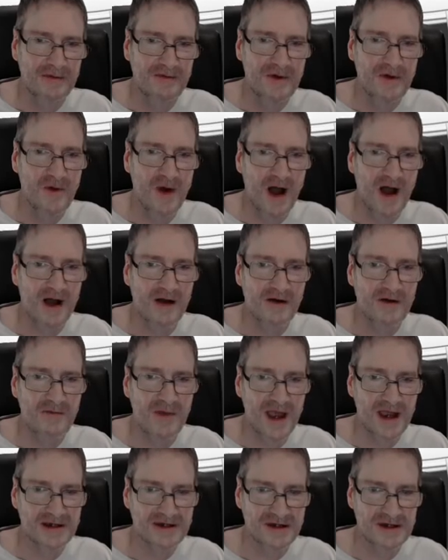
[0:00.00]
If you are a
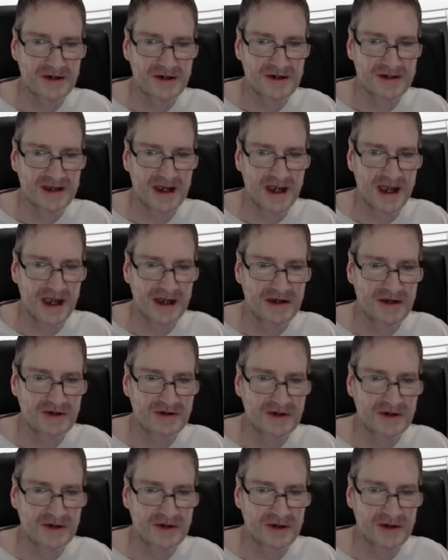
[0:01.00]
Max user and
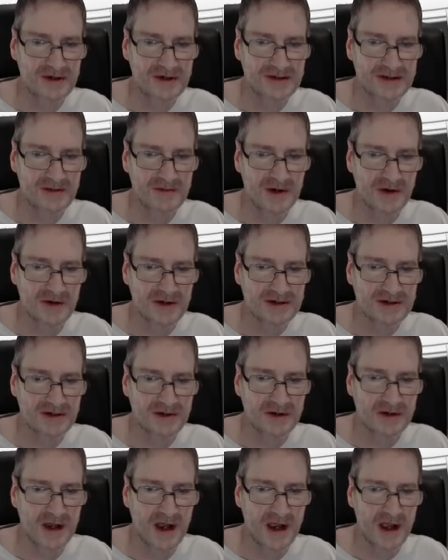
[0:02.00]
you do use the mirror
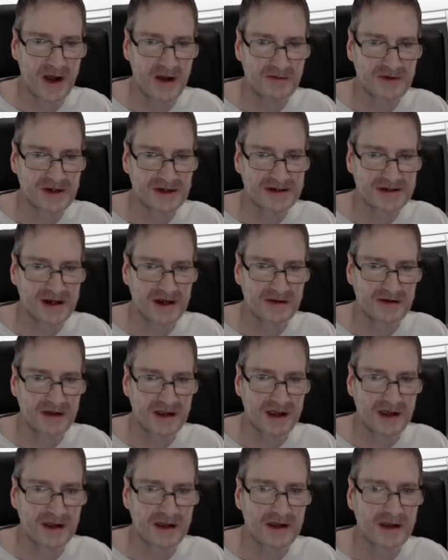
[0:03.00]
tool like I've just done
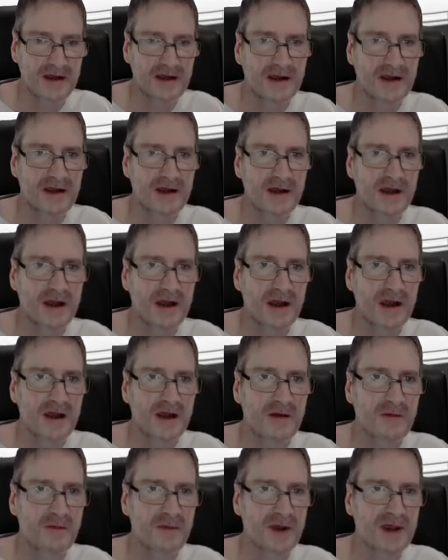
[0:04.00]
there,
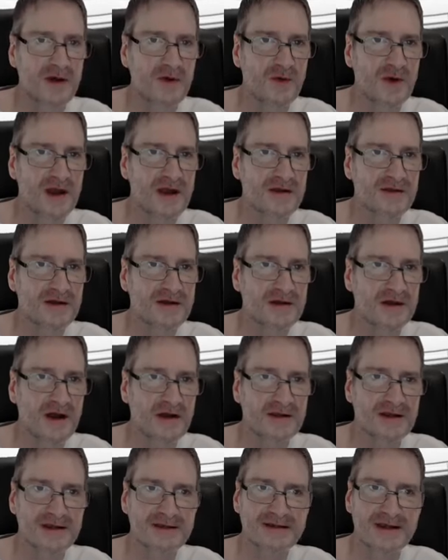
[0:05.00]
be aware that
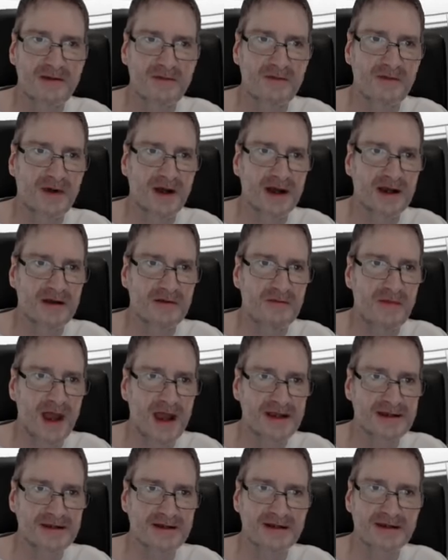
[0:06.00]
there's some bug in
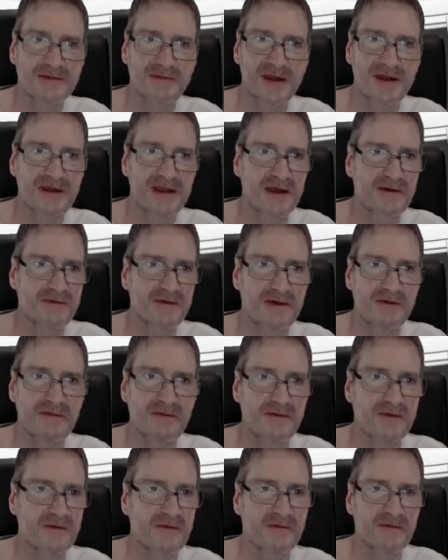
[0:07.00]
Max, and it's been there
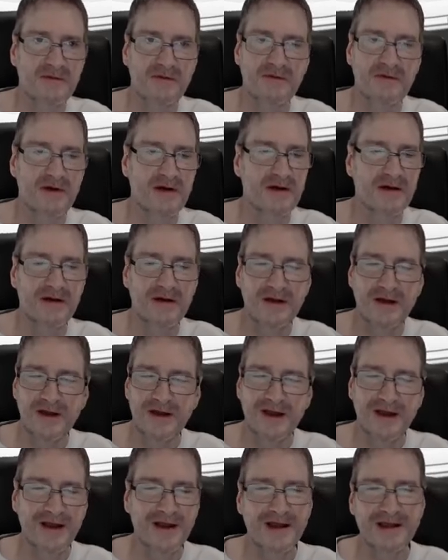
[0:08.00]
for
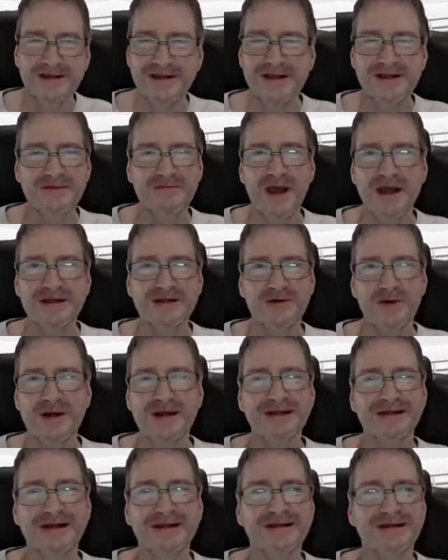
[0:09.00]
since Max
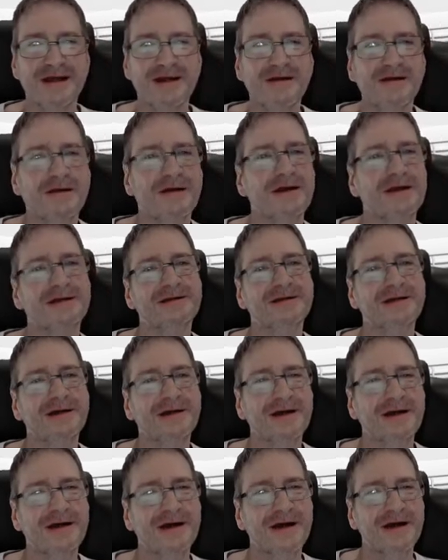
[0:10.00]
twenty sixteen at least,
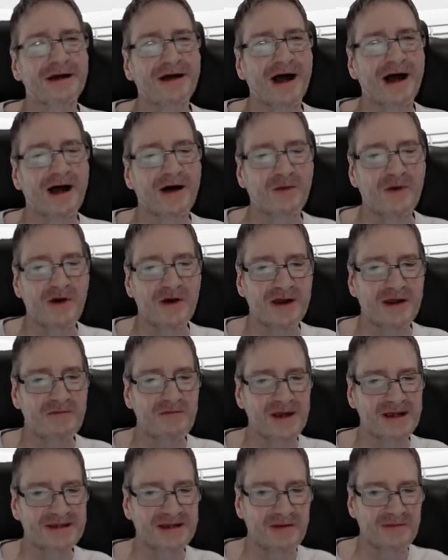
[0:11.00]
uh, where it
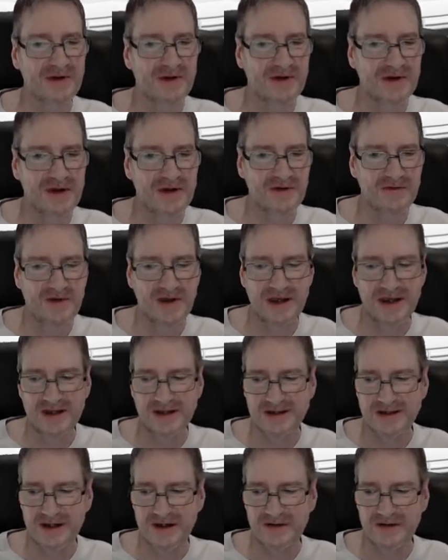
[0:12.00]
can mess up your U
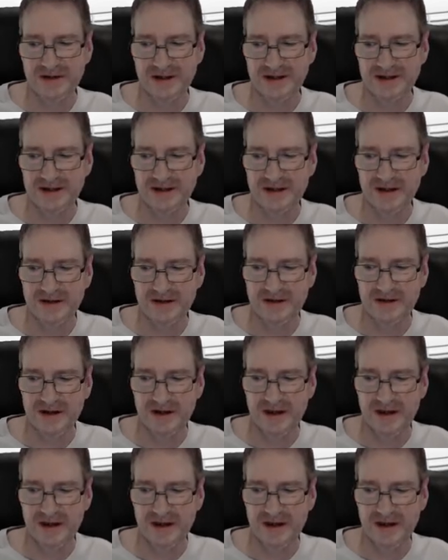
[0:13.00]
Vs, so just